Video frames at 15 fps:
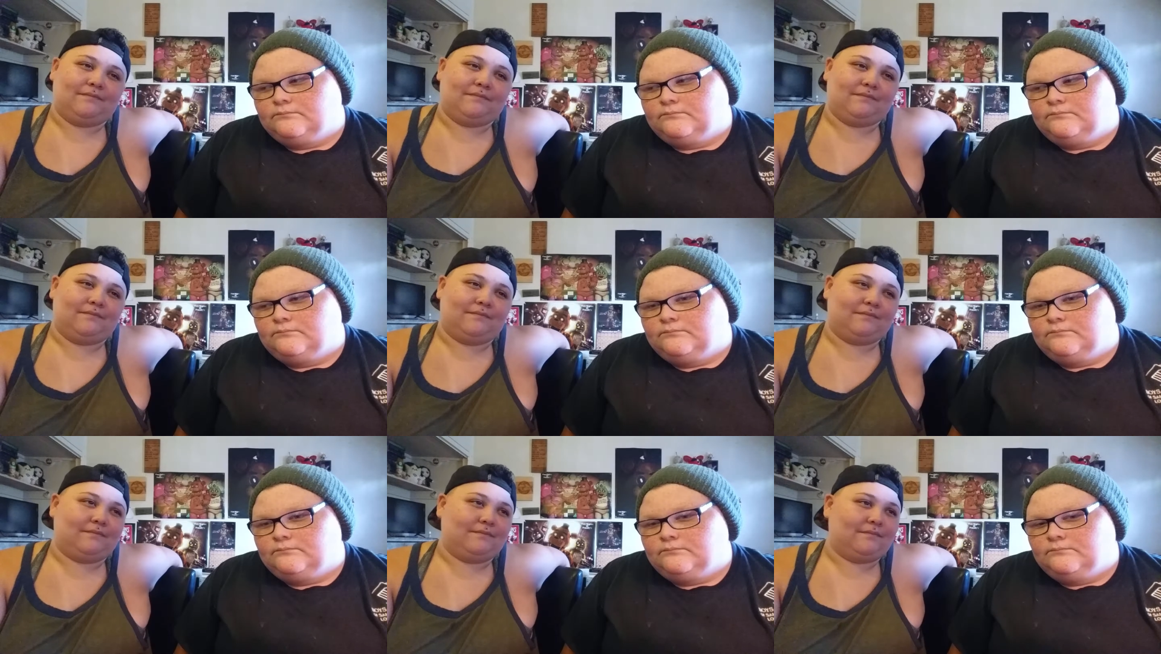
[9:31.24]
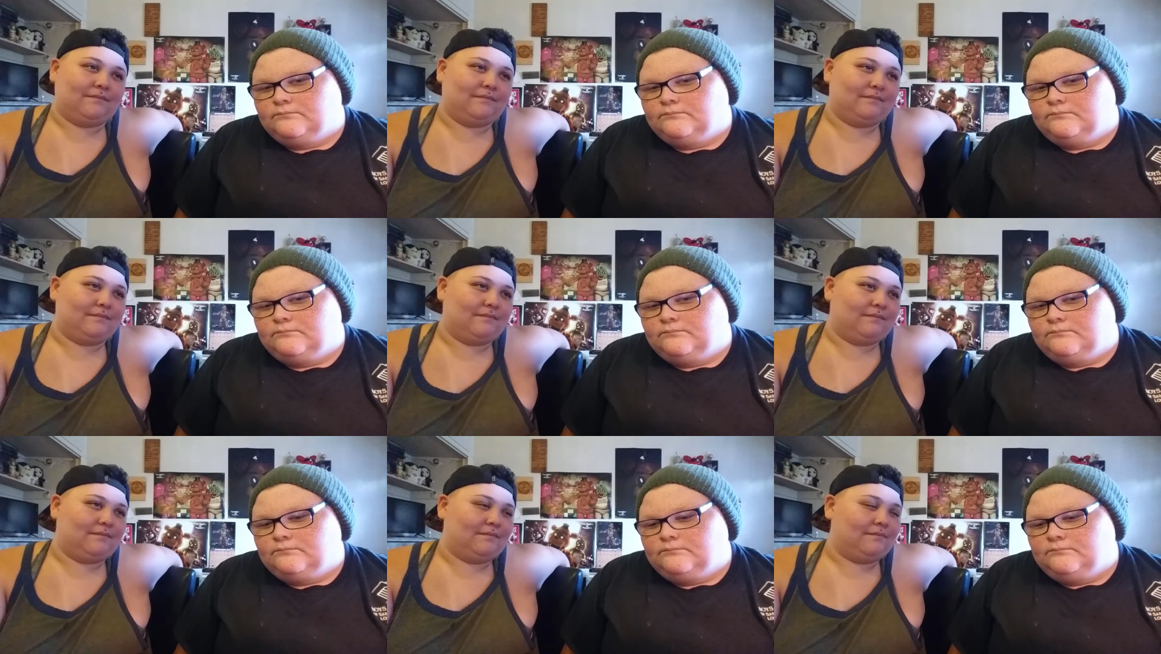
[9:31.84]

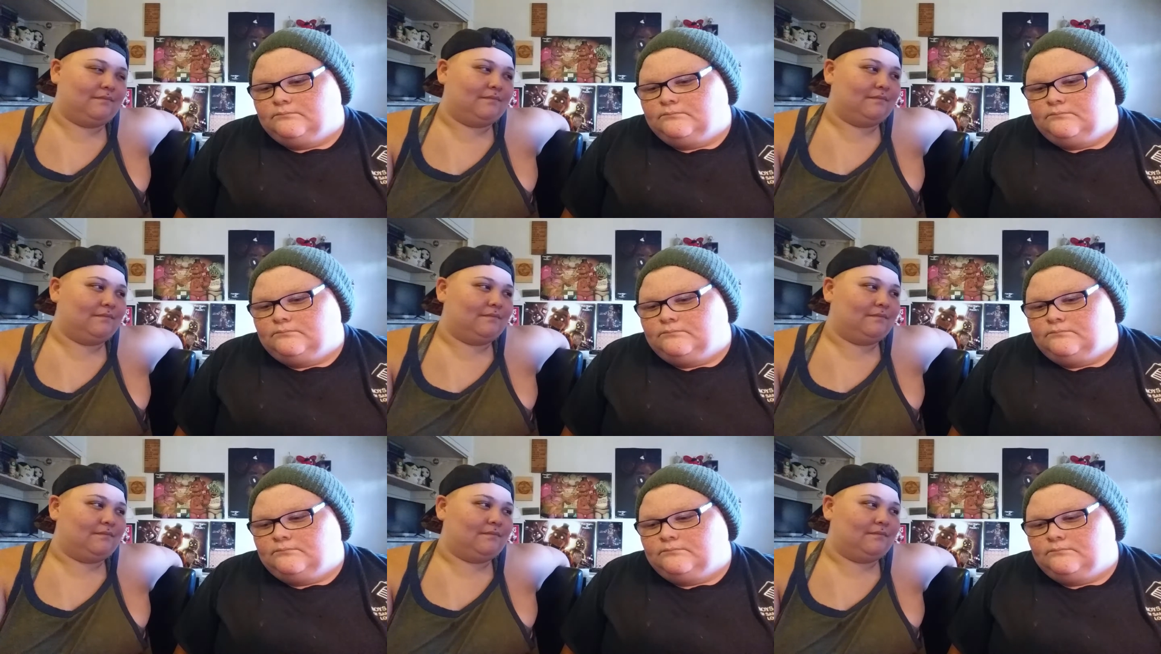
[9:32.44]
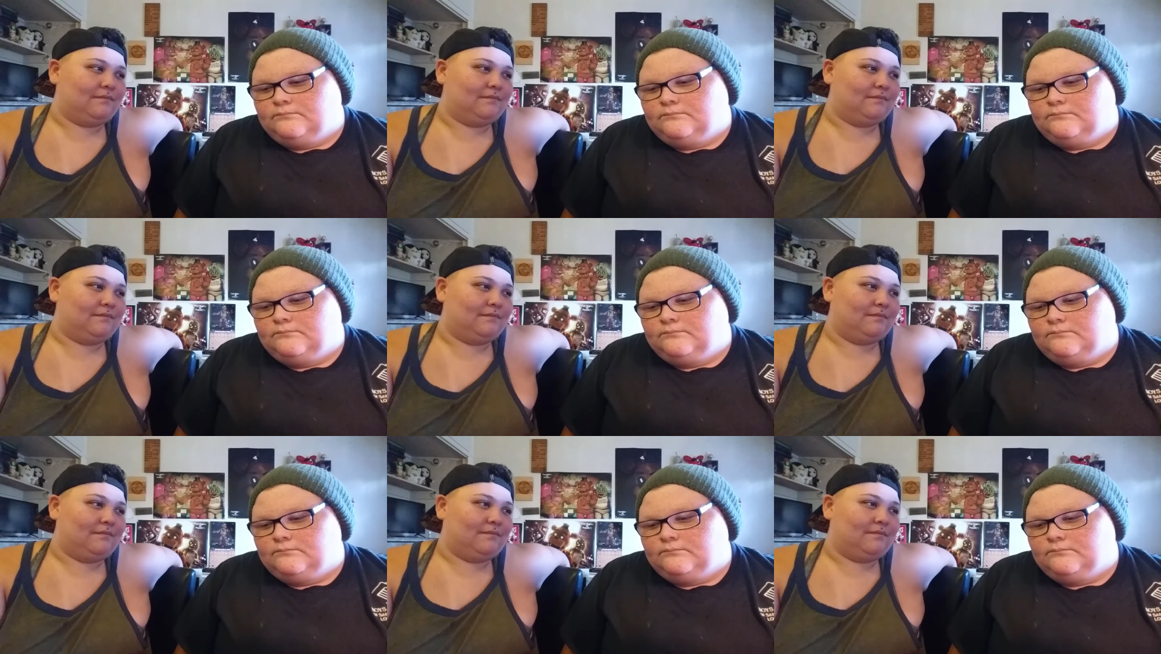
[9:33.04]

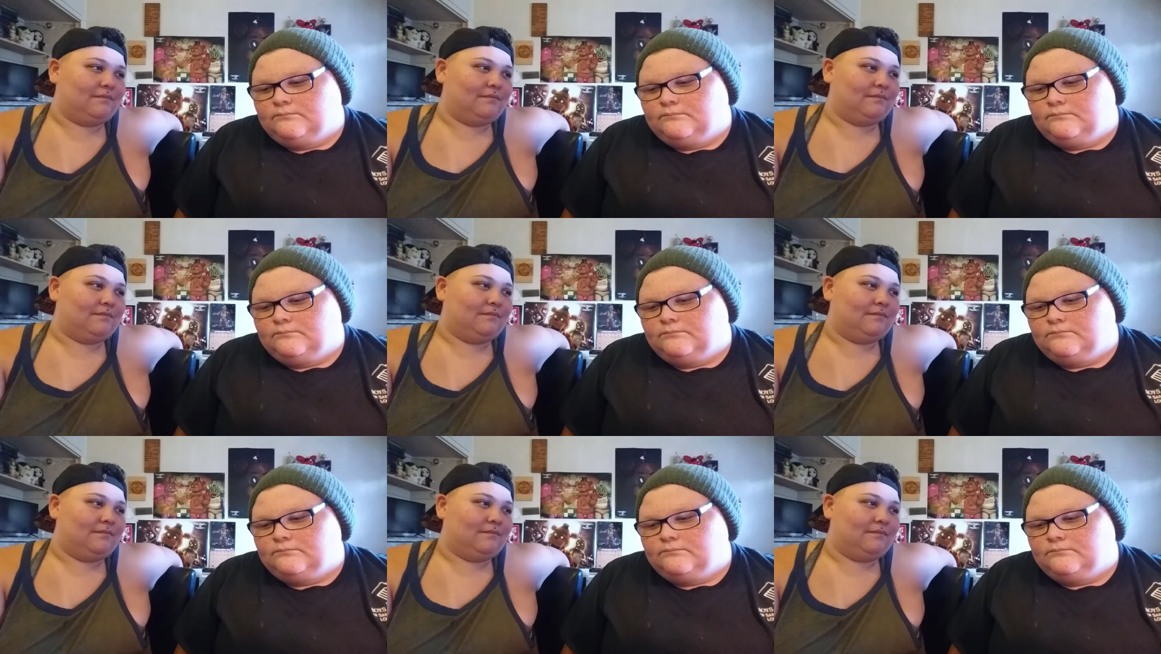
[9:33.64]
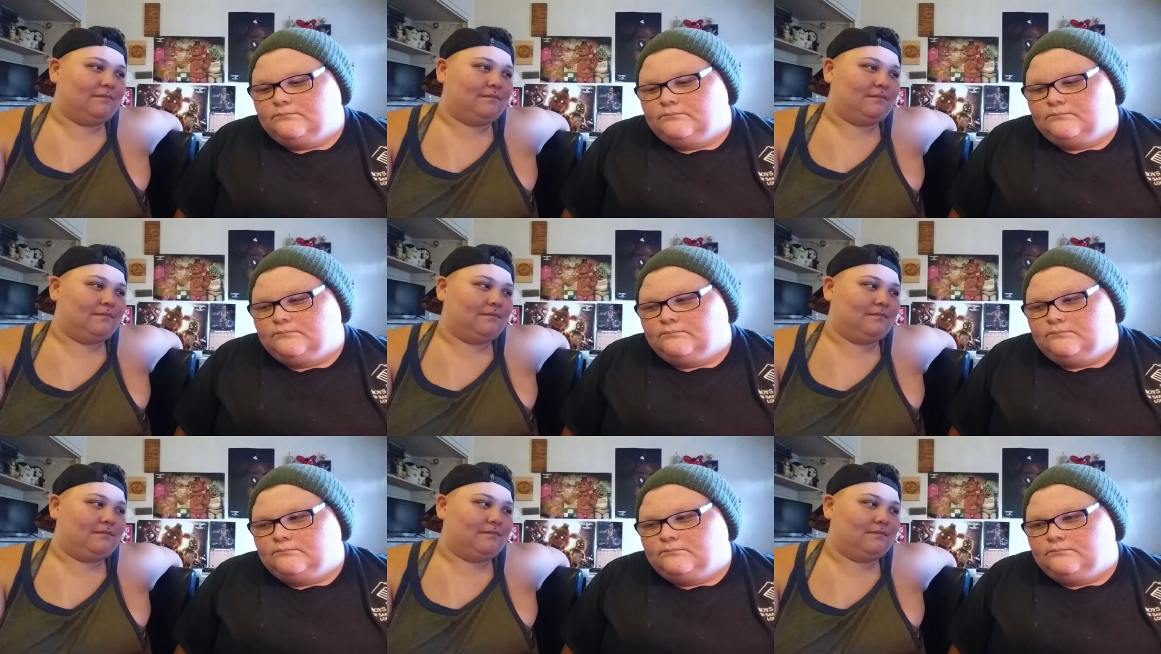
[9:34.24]

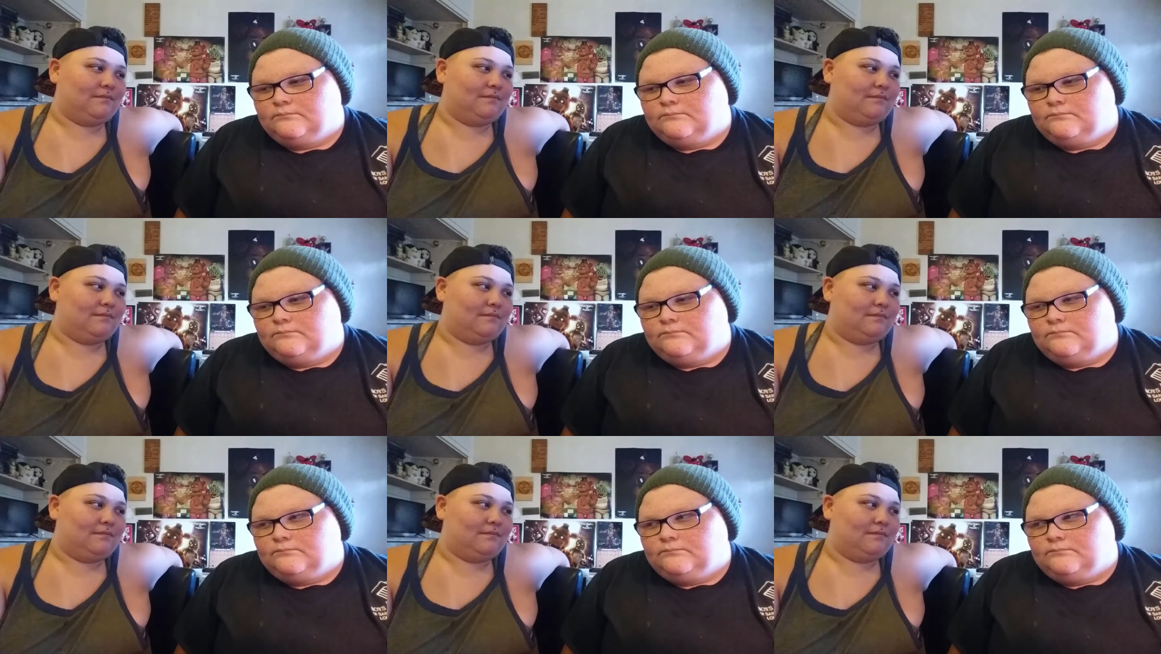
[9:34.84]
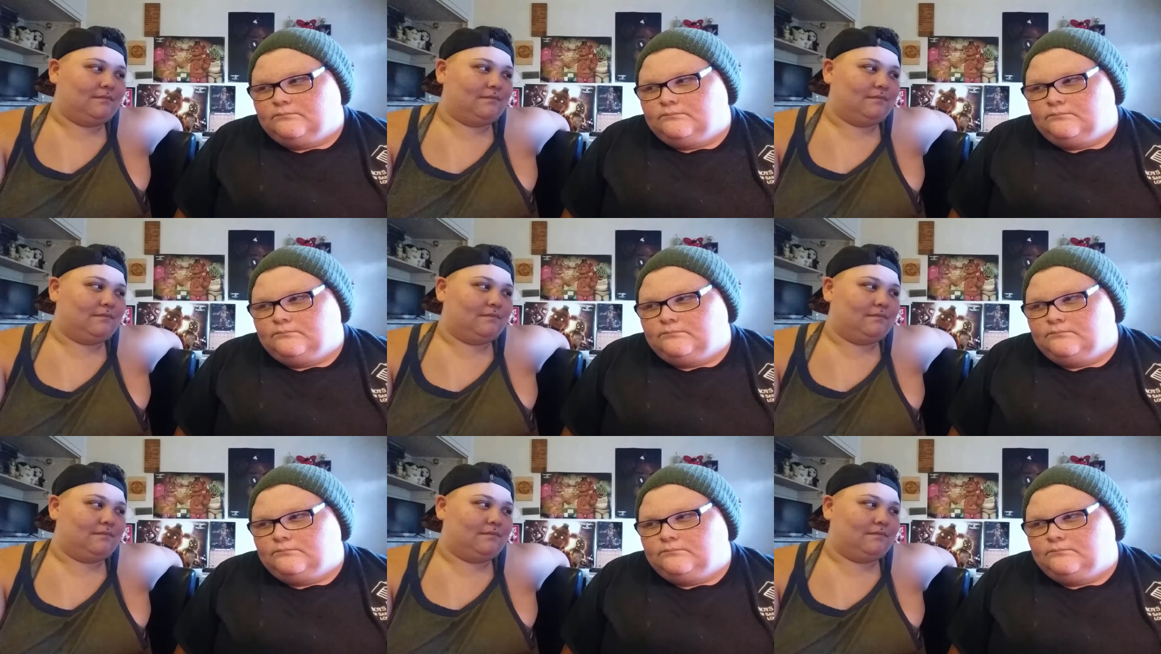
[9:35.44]

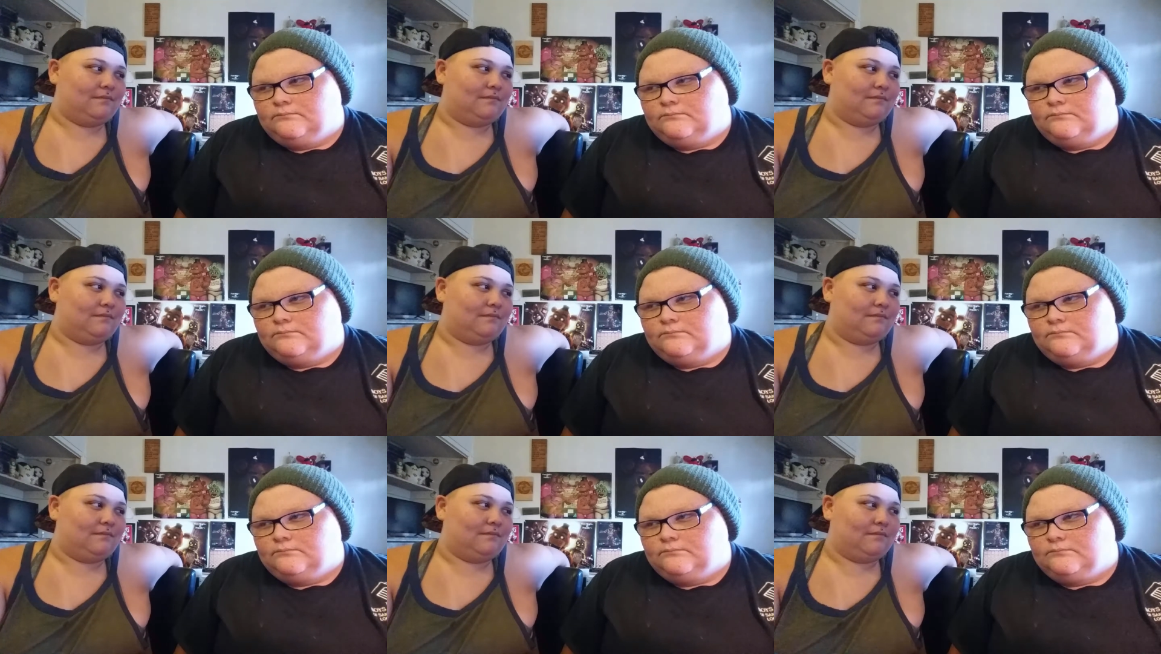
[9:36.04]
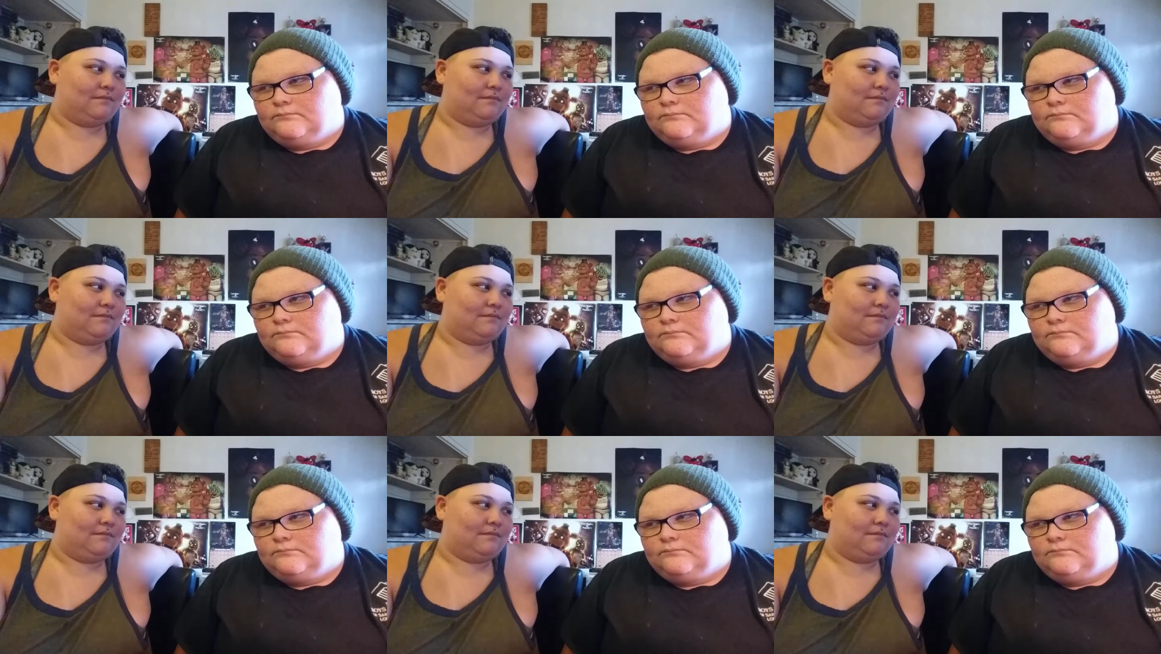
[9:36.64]
No one is speaking in this clip.